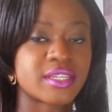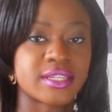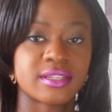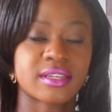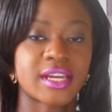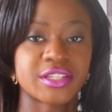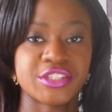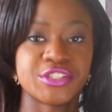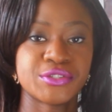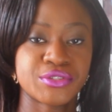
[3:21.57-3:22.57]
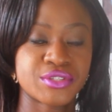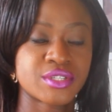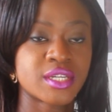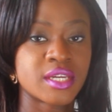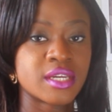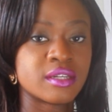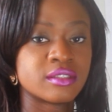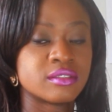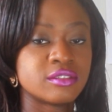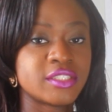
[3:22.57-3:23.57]
can kind
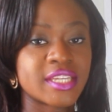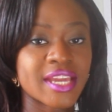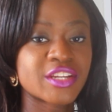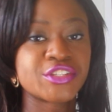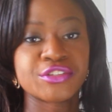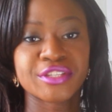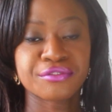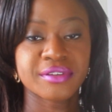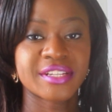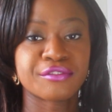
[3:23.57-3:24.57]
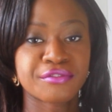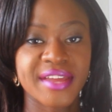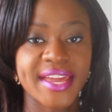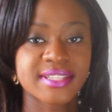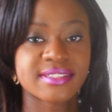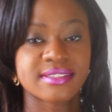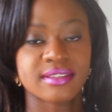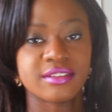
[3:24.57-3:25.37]
of do different effects,